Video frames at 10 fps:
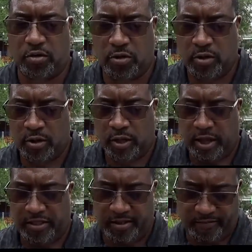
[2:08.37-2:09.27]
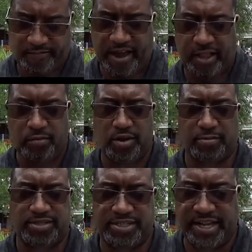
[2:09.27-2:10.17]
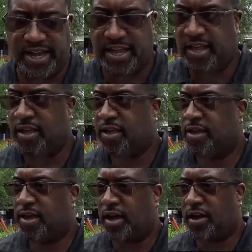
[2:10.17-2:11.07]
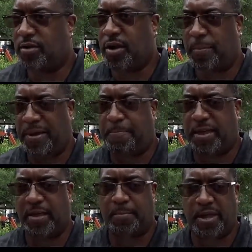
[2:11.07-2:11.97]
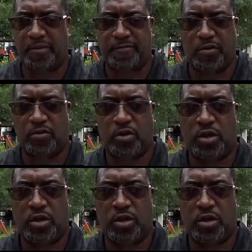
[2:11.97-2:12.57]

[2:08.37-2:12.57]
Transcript: and then following up today. You know, being peaceful,